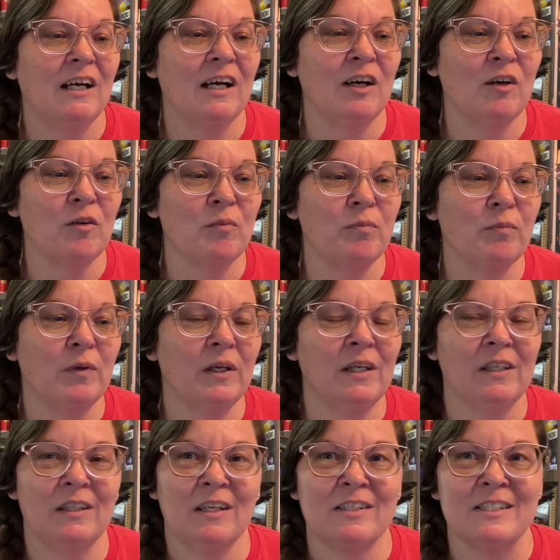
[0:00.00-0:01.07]

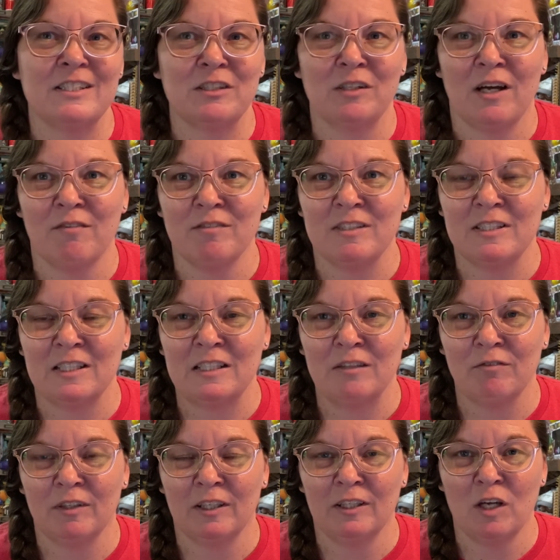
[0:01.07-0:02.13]
And they still have a
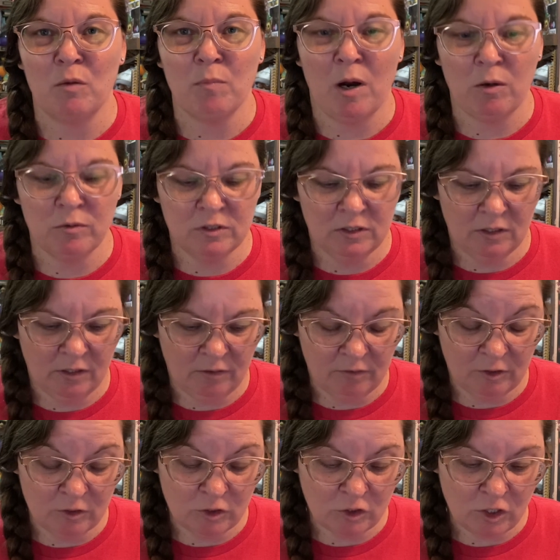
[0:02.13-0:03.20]
significant amount of
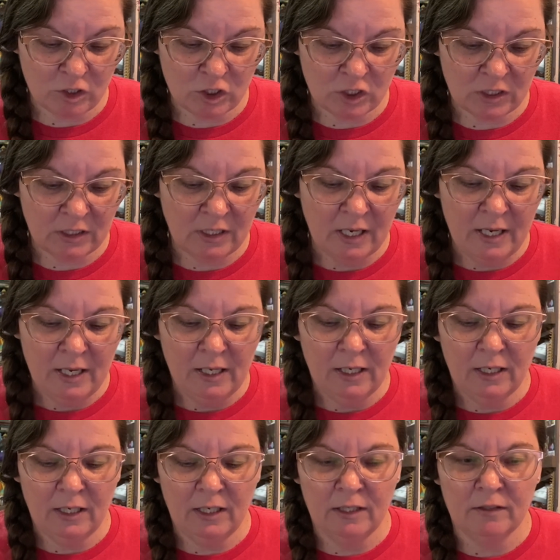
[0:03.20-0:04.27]
construction,
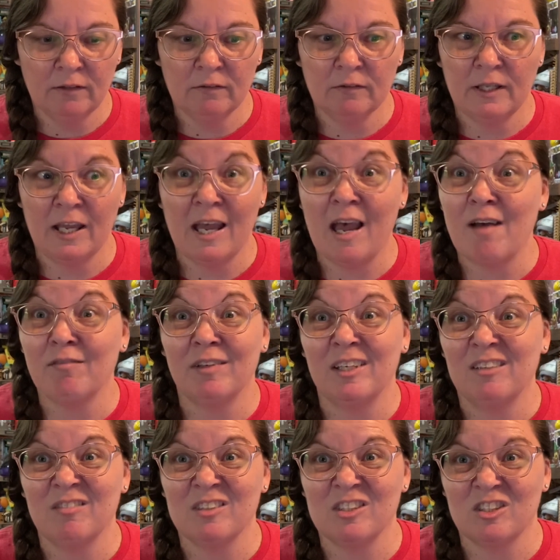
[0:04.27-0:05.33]
and they haven't
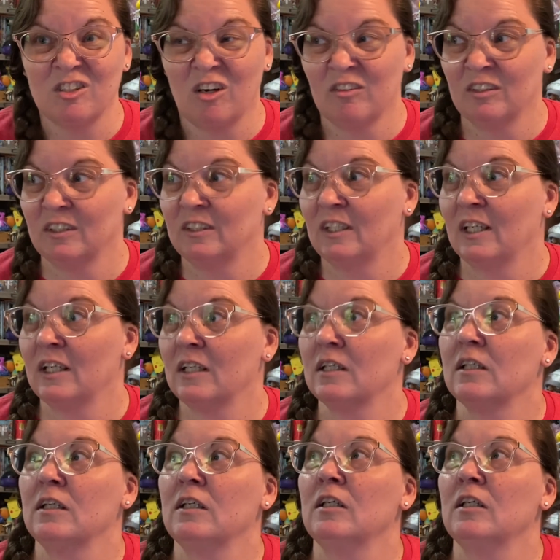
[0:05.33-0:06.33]
even started like